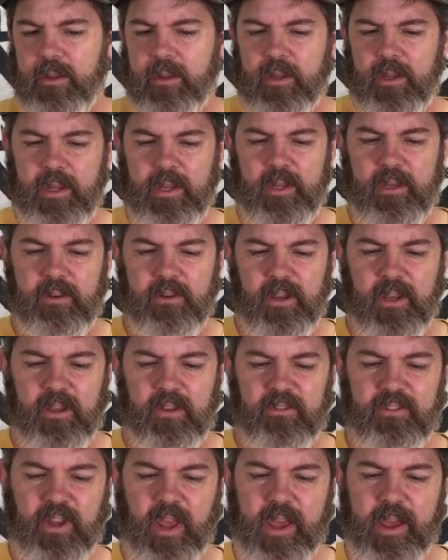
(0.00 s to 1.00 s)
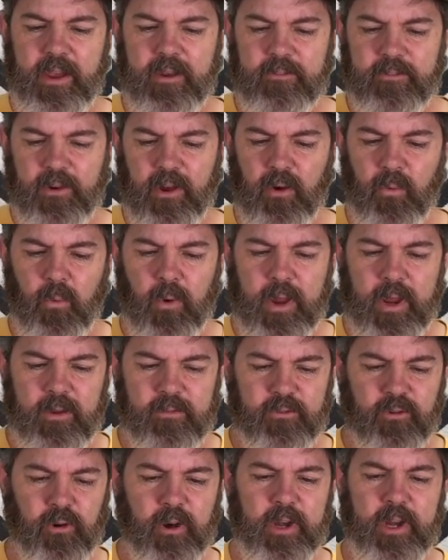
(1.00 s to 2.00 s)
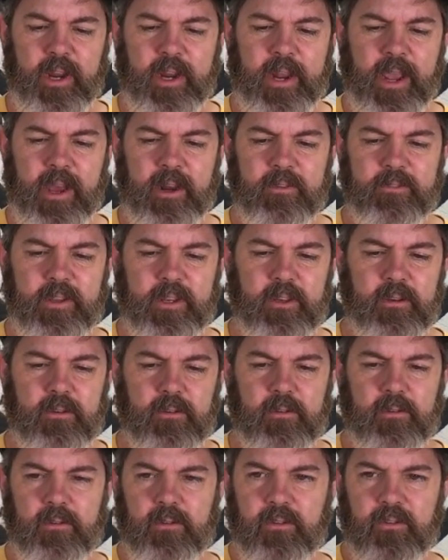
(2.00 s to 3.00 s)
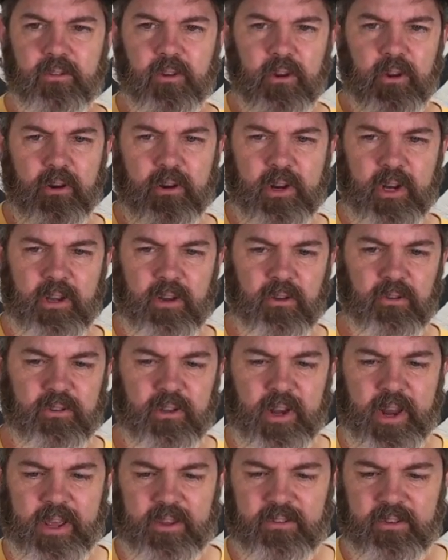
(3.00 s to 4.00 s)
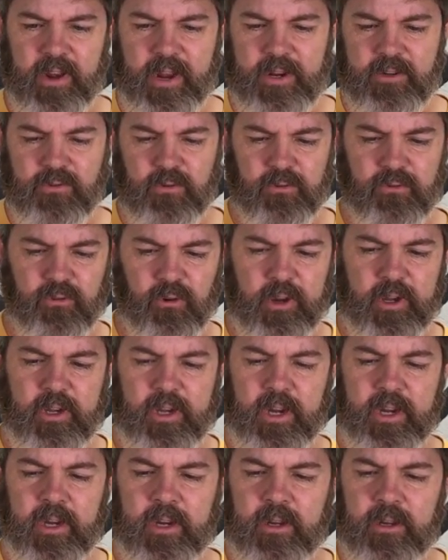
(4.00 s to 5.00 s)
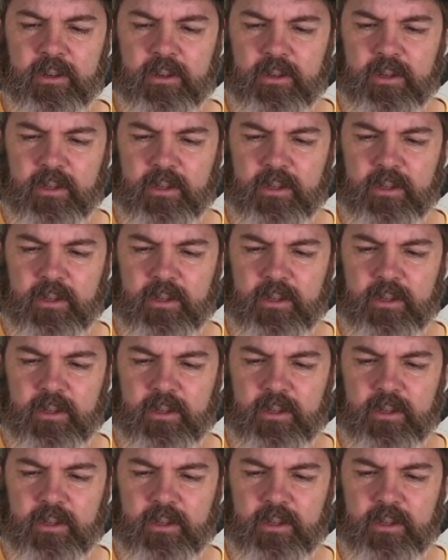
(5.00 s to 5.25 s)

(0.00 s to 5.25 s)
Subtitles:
It does have a way of drinking out of it, so you can use it as an actual drinking